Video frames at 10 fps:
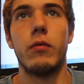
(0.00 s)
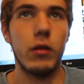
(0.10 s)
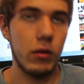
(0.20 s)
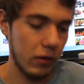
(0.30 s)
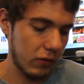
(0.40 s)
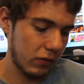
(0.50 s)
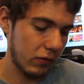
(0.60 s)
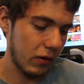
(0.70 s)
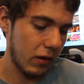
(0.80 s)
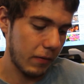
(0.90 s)
Well,
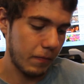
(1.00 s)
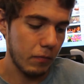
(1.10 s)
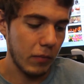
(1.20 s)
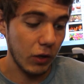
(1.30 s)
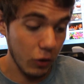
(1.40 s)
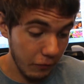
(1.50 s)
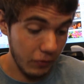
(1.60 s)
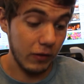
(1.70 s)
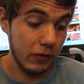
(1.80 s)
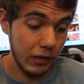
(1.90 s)
it's my
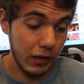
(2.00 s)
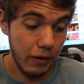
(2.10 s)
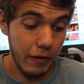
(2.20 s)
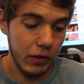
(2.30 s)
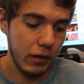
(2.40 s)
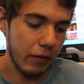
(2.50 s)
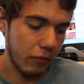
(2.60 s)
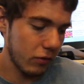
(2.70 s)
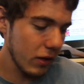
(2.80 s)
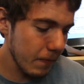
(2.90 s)
girlfriend's
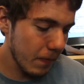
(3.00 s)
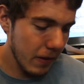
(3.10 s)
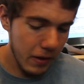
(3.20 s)
1100D,